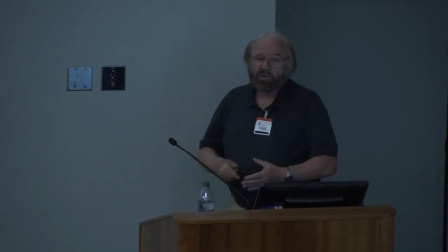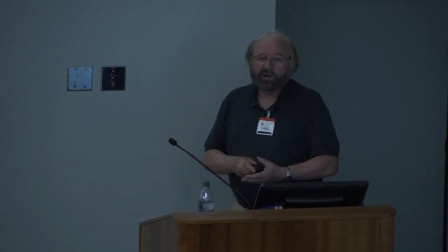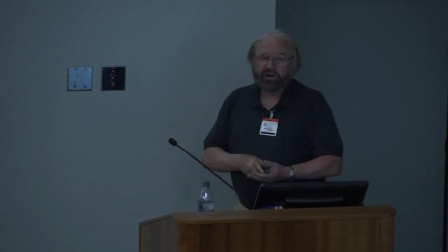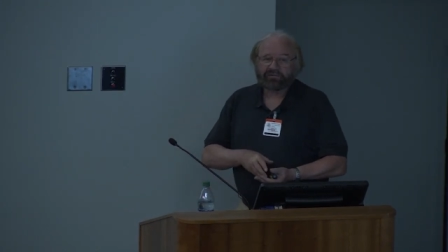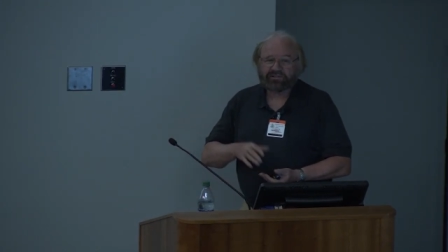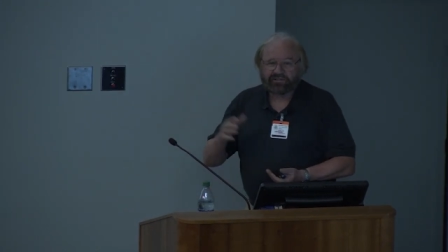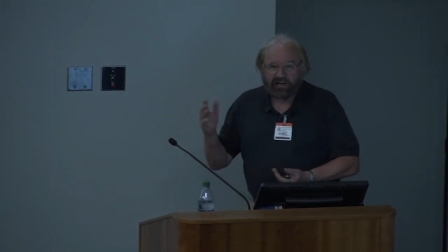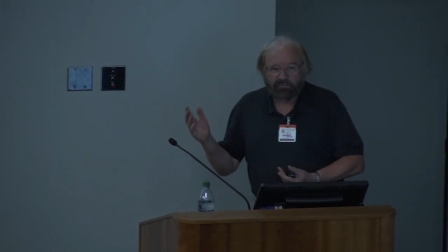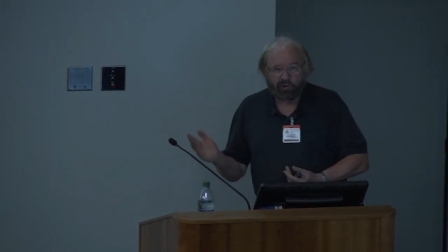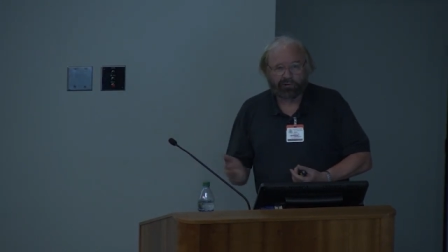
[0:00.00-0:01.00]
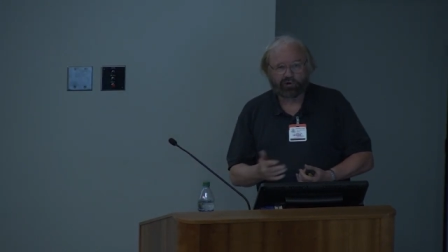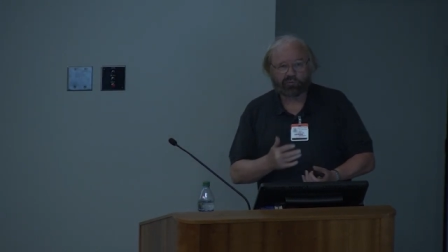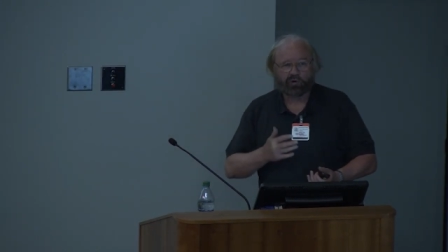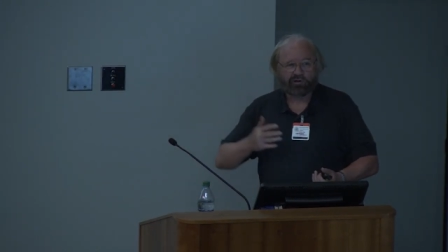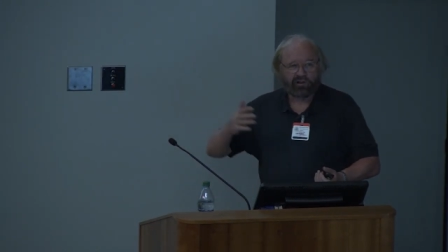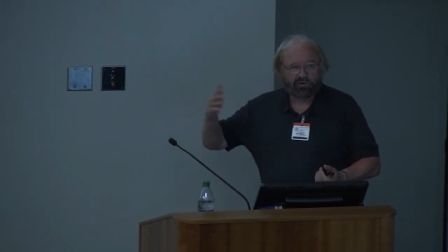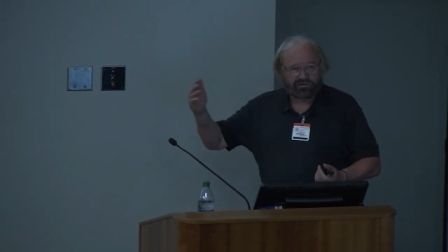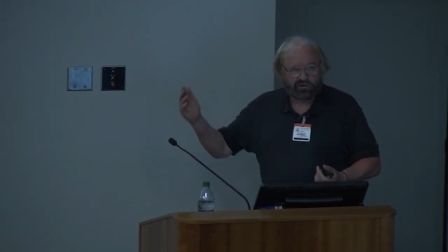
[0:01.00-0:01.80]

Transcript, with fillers: where you have stable throughput, in other words,